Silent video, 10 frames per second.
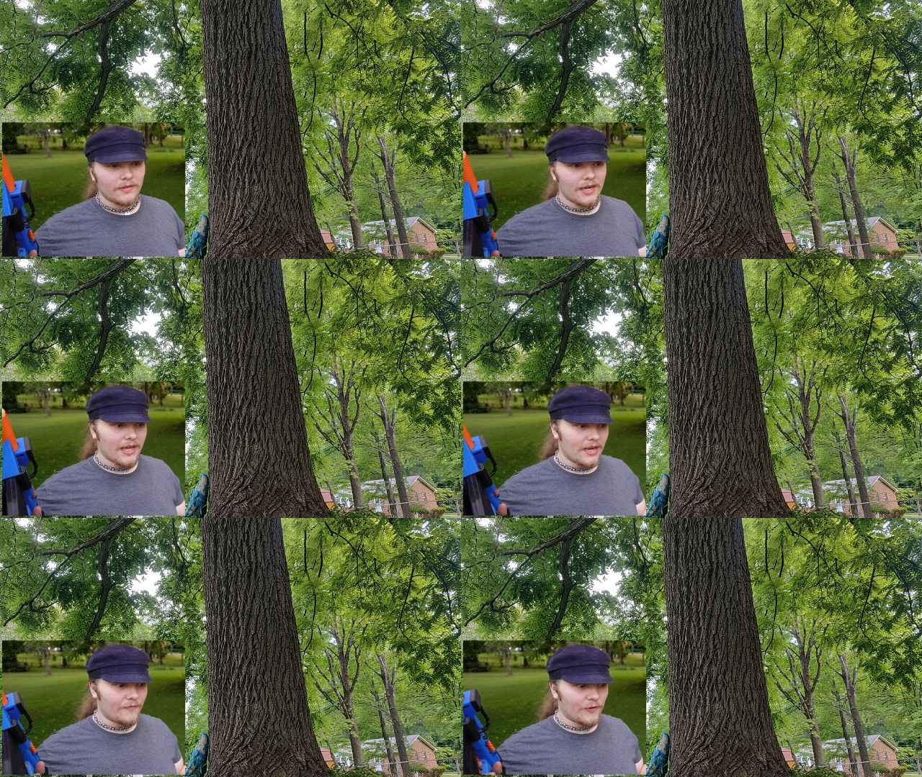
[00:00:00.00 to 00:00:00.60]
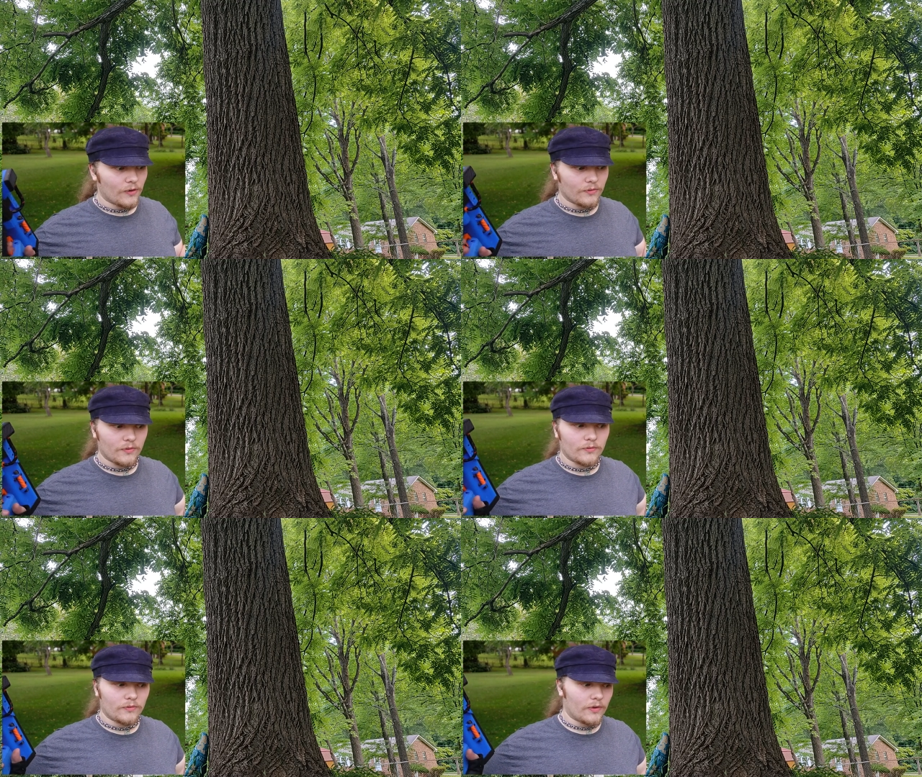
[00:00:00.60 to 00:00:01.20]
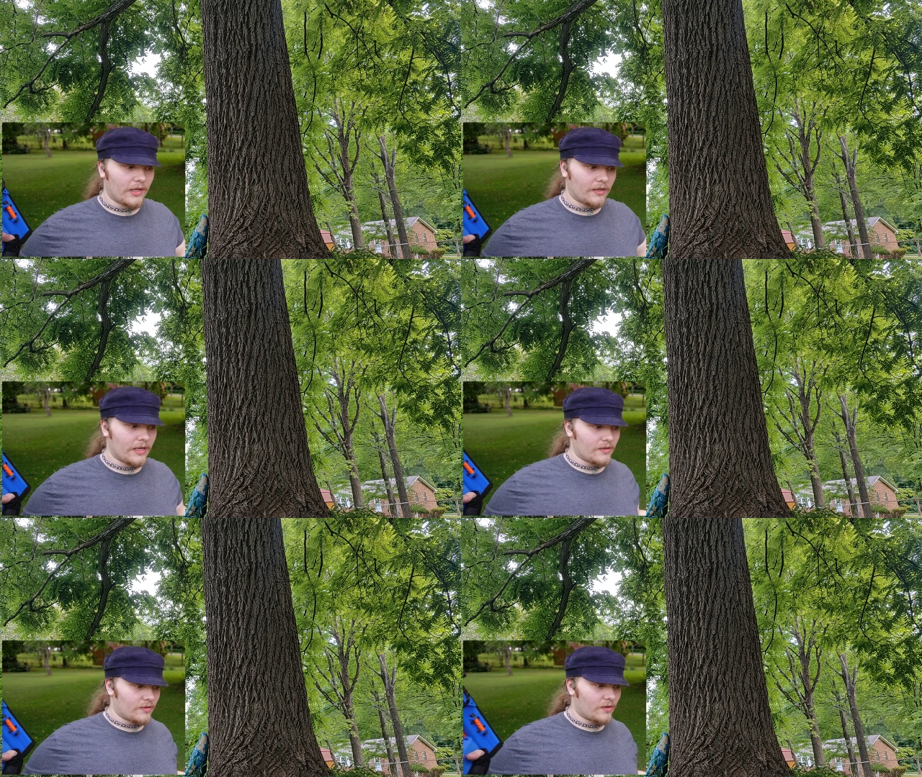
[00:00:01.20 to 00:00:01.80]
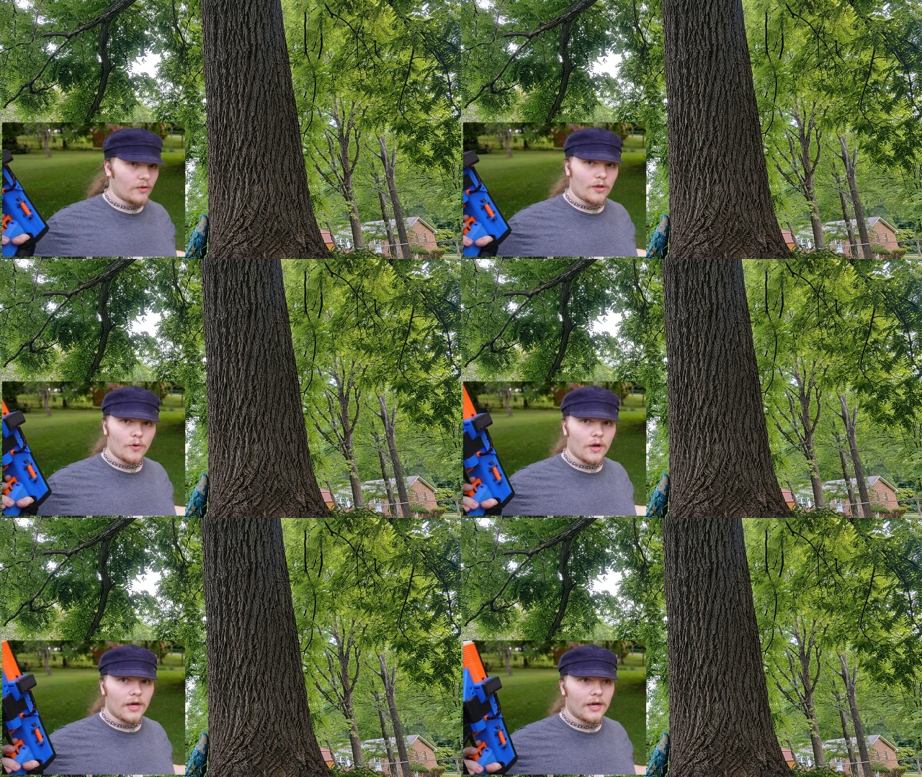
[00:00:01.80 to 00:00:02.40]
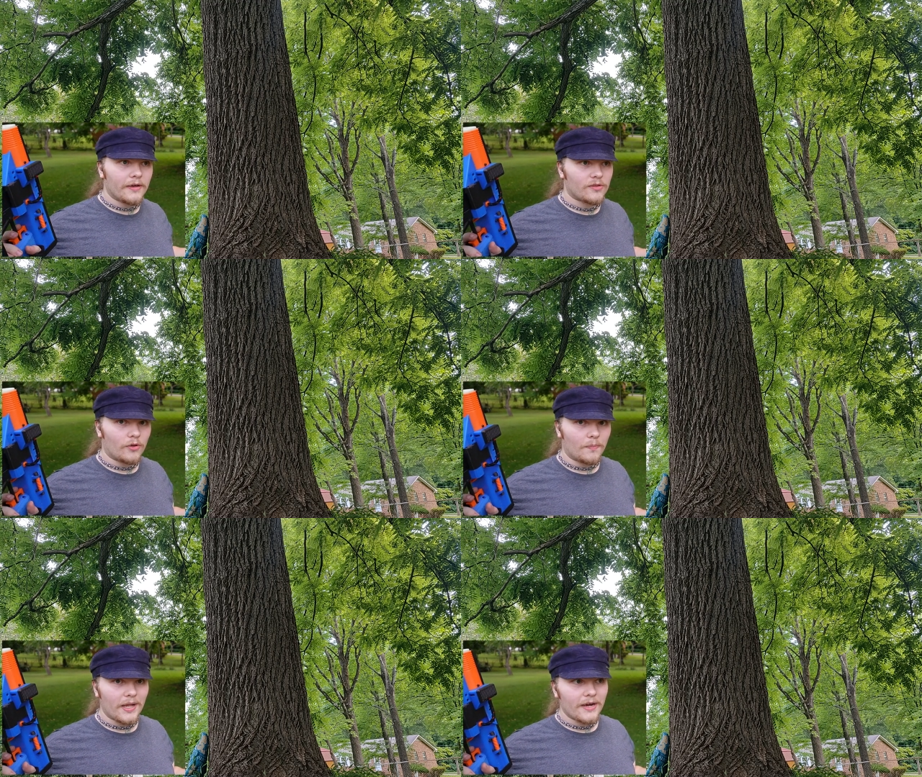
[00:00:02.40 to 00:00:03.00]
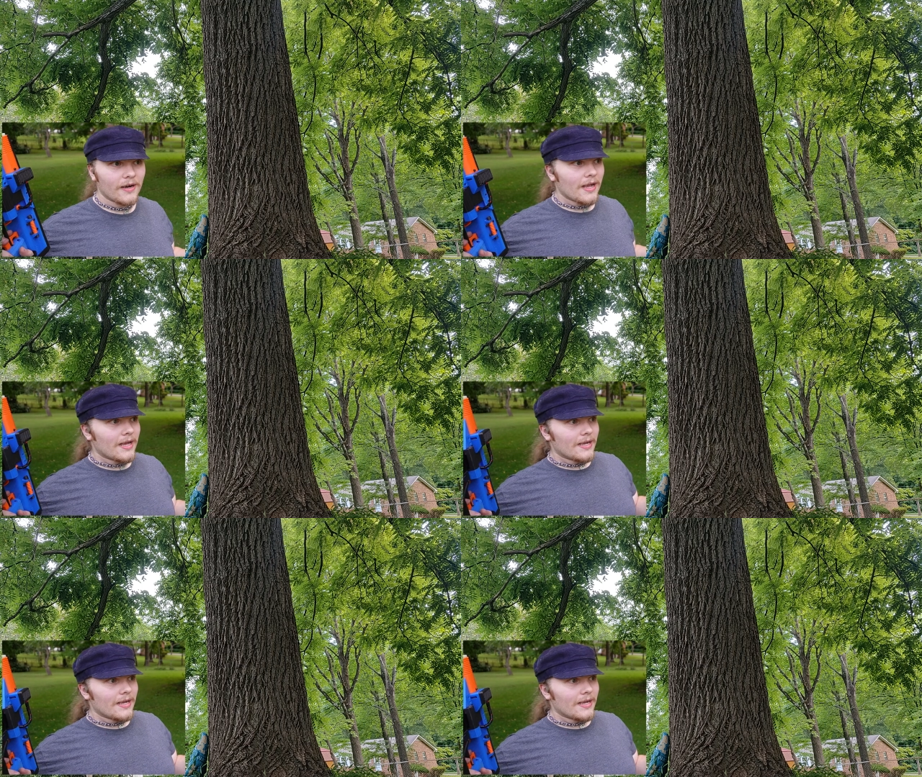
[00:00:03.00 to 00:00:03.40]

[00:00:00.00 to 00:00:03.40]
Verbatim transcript: Then again, if you're running as a solo uh, solo player,